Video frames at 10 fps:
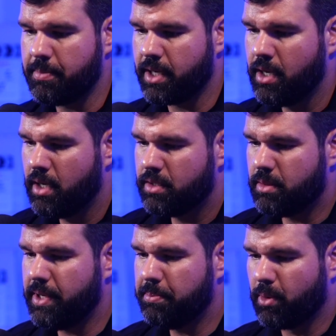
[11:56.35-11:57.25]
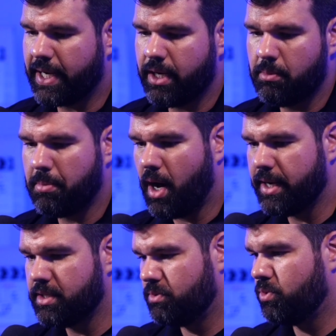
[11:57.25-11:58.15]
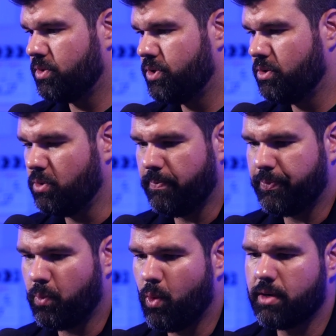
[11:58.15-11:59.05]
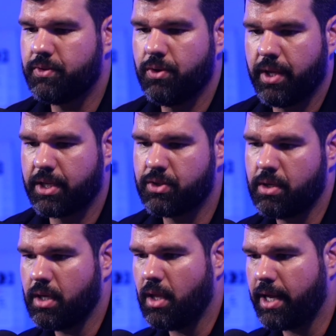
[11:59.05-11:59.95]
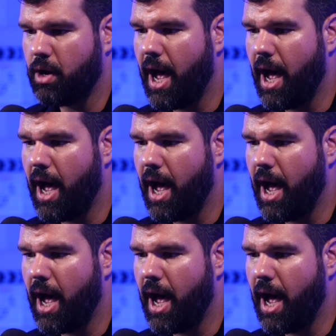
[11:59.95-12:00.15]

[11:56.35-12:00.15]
I mean, to me, bringing in bodies will do one of two things. Like